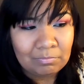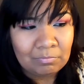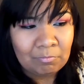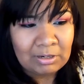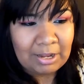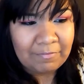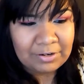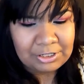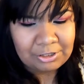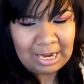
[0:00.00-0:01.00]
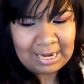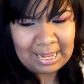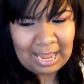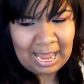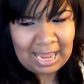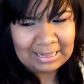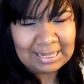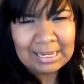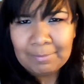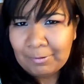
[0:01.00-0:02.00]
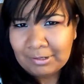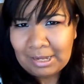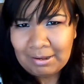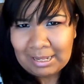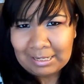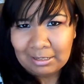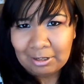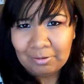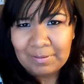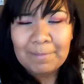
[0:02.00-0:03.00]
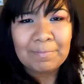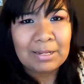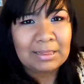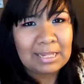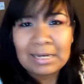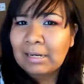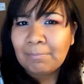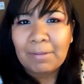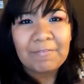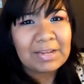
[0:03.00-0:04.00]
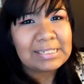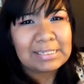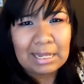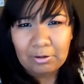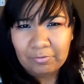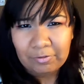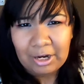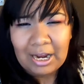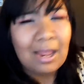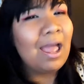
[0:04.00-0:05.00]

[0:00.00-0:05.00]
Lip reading: when I first tried it, I think I broke out like a little bit, but then my face got over it.